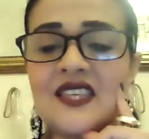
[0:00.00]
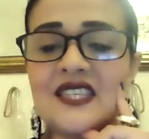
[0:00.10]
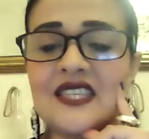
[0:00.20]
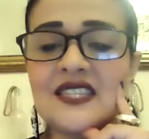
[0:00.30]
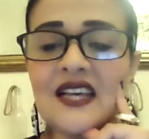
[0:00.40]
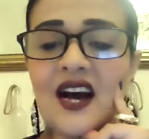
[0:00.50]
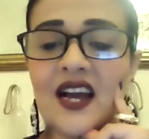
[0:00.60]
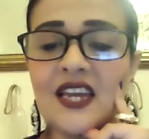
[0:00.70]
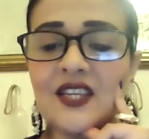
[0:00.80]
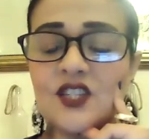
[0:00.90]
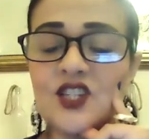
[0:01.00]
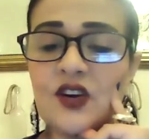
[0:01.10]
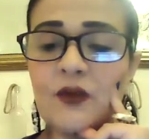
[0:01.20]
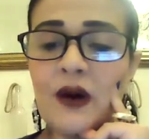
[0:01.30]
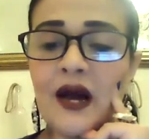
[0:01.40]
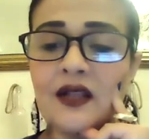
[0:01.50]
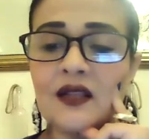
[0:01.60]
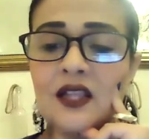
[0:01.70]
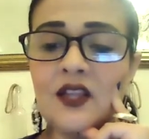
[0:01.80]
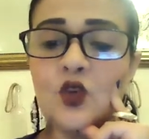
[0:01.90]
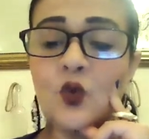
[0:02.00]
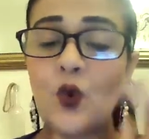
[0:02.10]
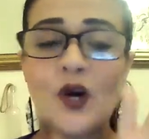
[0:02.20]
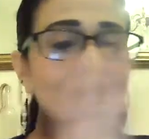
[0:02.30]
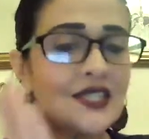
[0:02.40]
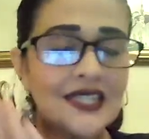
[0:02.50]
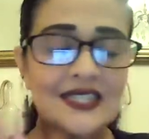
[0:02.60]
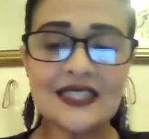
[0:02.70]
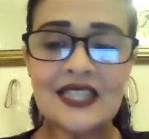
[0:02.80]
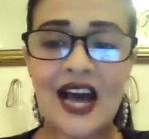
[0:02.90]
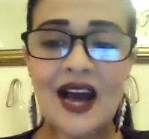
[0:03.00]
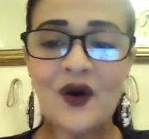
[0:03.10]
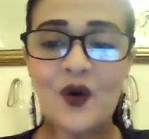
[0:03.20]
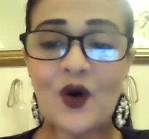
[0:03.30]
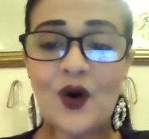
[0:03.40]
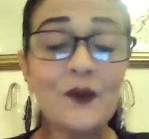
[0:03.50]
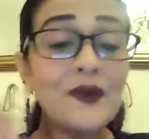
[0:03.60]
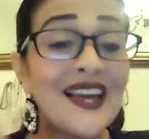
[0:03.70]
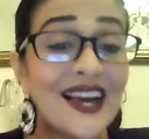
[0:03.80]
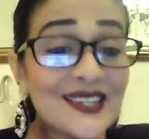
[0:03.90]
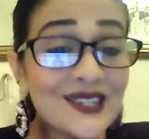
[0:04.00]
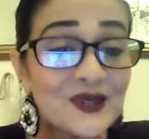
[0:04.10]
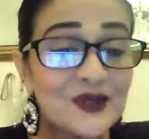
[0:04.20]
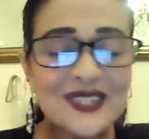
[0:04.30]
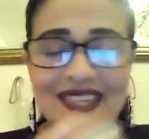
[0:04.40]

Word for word: This is Archangel Jeremiah. The worst is now behind you.